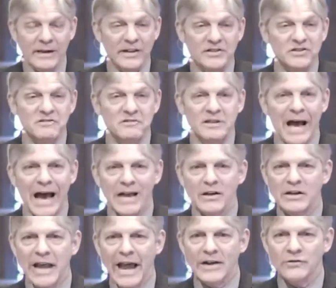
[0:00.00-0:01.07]
and it's
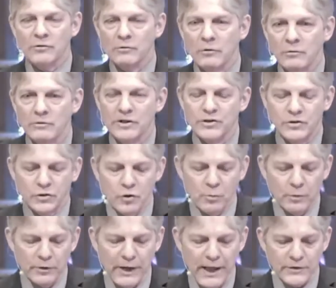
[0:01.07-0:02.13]
not natural, it's
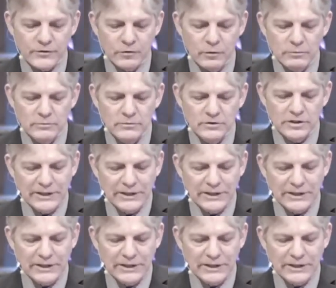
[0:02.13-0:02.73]
supernatural.